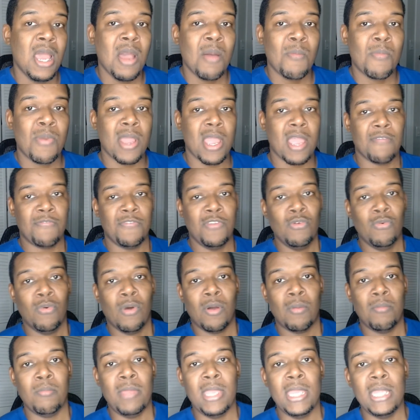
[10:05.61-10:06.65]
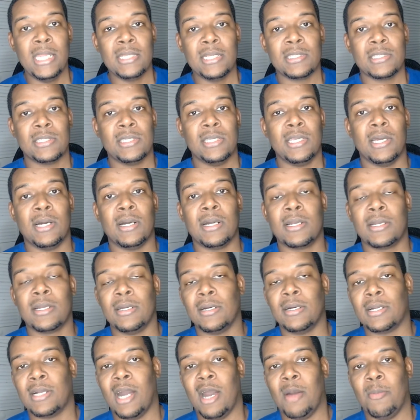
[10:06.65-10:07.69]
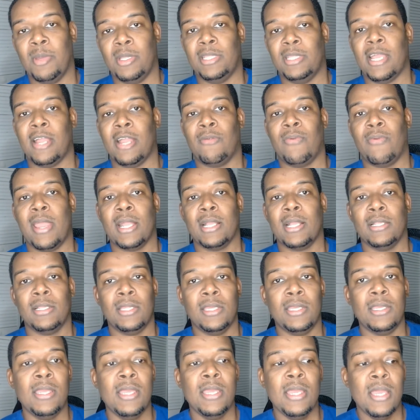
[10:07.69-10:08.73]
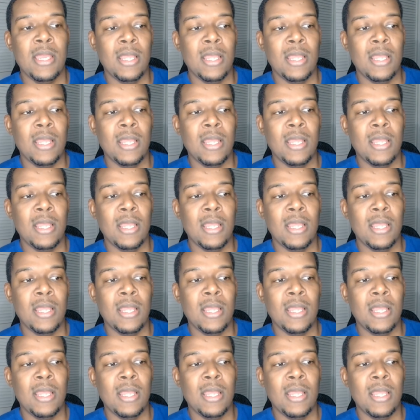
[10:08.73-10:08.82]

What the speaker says: But if you want me to see a comment directly,